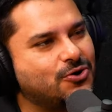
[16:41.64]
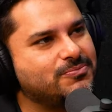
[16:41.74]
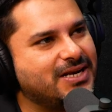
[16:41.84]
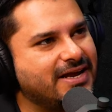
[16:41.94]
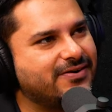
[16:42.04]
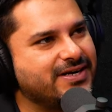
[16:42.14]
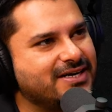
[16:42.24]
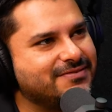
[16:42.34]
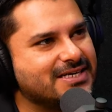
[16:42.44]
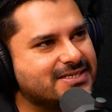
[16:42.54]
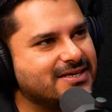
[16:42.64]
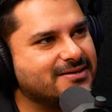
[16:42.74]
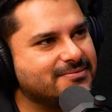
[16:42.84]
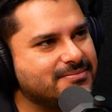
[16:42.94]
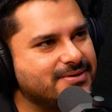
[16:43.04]
told me later he invested
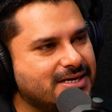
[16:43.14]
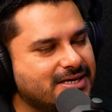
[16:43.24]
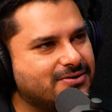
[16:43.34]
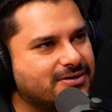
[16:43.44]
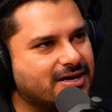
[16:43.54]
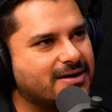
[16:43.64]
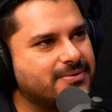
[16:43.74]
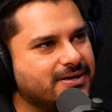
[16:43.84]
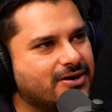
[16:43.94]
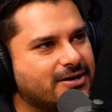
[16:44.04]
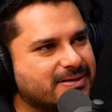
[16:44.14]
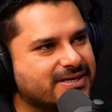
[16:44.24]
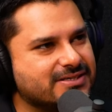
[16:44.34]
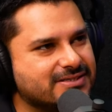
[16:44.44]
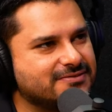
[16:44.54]
in me or the company not
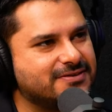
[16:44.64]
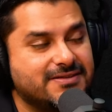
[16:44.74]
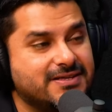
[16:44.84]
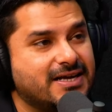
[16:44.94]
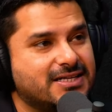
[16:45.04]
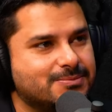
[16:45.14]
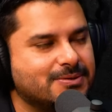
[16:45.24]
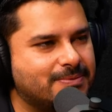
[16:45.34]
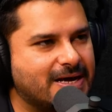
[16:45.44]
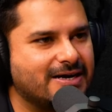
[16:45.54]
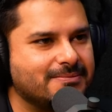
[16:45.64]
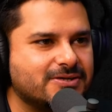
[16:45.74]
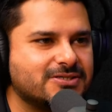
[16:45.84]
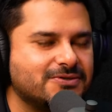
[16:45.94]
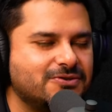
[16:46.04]
because of anything else, but apparently
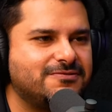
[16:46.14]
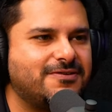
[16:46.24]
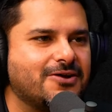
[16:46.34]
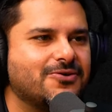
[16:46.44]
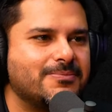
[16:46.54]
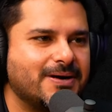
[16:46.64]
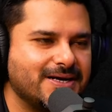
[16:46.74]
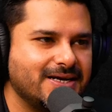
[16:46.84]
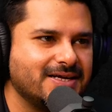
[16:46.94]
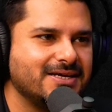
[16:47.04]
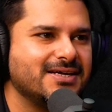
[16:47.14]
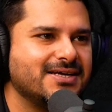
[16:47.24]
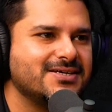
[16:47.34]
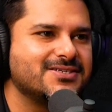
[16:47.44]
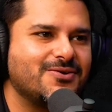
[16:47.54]
because of a good follow up I did.
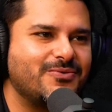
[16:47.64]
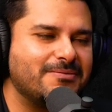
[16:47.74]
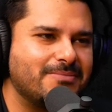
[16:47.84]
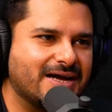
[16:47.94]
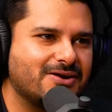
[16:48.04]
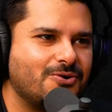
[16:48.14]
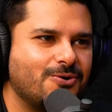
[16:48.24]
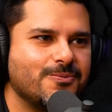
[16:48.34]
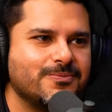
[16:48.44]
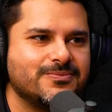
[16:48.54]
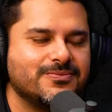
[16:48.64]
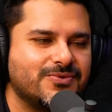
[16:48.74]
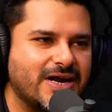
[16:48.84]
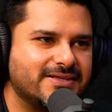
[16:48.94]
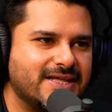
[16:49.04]
So I went back home
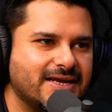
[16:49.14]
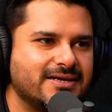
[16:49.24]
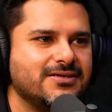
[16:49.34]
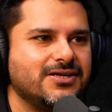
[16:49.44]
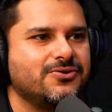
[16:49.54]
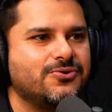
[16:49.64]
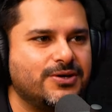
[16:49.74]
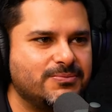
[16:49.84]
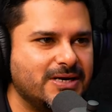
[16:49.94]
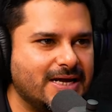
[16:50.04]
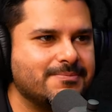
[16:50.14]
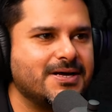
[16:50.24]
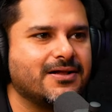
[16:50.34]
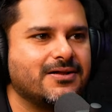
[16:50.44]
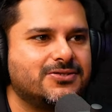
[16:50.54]
right then, you know, wrote him an
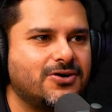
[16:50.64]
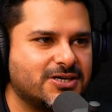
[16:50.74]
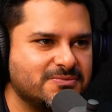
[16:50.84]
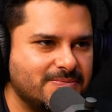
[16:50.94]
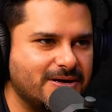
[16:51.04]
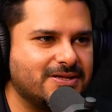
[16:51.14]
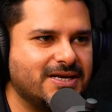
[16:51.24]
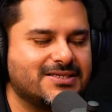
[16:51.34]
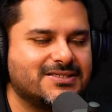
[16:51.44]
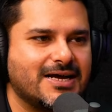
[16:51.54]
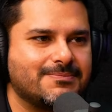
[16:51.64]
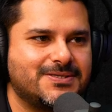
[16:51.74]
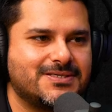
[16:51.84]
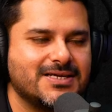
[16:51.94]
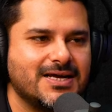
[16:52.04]
email, talked to him about the next
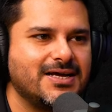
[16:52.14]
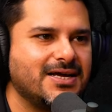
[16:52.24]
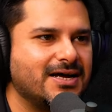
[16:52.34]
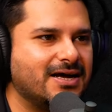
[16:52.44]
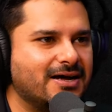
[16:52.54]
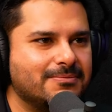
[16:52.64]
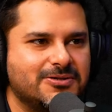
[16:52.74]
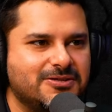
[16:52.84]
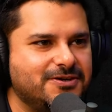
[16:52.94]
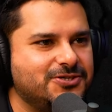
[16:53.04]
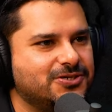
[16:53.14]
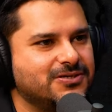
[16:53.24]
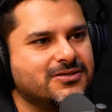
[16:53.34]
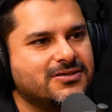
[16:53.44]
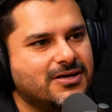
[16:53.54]
steps, uh, about the
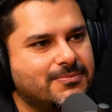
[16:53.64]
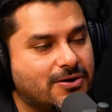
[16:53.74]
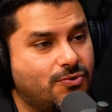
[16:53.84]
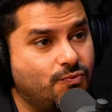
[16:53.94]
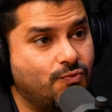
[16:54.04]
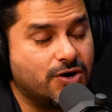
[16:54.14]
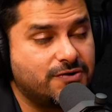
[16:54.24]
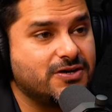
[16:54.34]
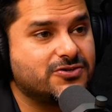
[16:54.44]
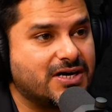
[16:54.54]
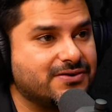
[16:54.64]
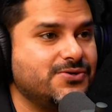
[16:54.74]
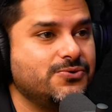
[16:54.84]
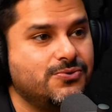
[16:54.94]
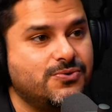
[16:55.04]
vision, about what we are trying to
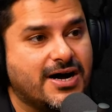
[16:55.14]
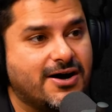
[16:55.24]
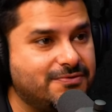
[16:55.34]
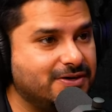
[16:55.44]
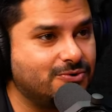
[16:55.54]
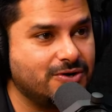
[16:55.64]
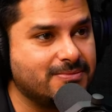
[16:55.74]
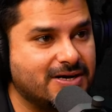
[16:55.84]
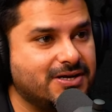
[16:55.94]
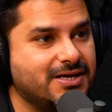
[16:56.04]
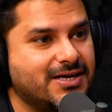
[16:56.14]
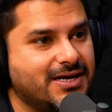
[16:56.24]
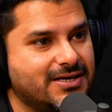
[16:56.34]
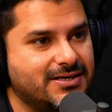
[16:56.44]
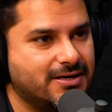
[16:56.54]
do, how we are going about it.
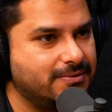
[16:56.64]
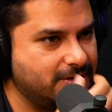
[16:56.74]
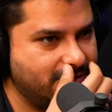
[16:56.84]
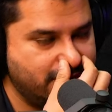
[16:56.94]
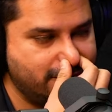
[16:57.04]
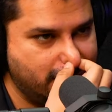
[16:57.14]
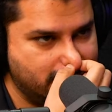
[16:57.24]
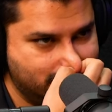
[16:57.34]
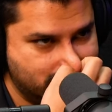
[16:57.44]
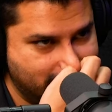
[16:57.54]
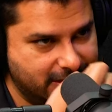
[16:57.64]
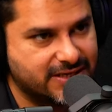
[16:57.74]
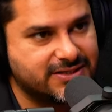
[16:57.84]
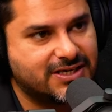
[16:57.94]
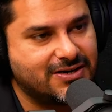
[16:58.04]
And uh, he, he felt it was very
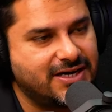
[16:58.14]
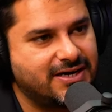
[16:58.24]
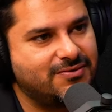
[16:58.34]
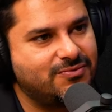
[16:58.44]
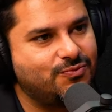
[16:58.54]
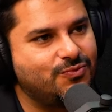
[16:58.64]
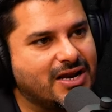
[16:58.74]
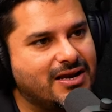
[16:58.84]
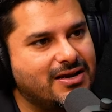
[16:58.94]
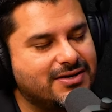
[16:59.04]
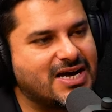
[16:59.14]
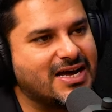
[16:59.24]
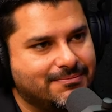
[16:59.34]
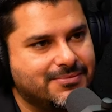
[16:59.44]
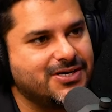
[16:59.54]
articulate and well
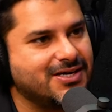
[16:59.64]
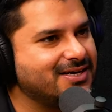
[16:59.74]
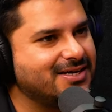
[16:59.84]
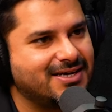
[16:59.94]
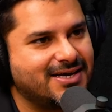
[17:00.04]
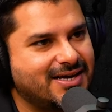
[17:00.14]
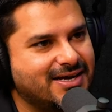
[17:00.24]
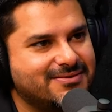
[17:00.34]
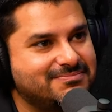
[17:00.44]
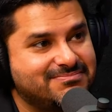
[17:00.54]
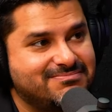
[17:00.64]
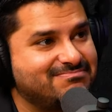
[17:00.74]
timed. And